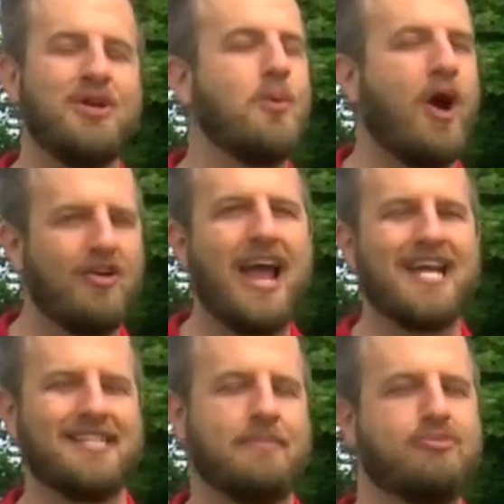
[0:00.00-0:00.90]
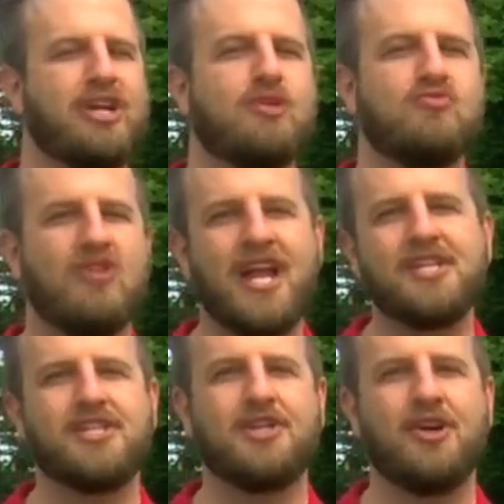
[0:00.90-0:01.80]
You are asked to
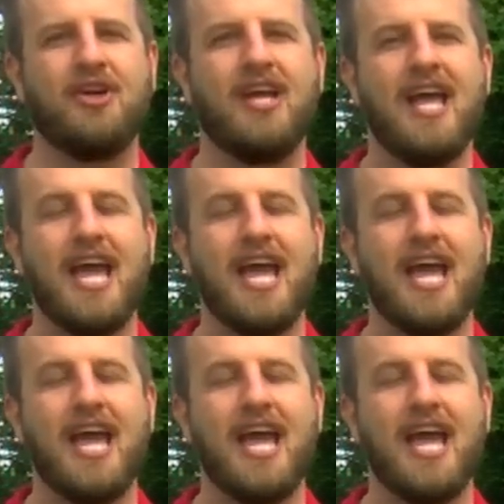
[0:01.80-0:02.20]
pre-register,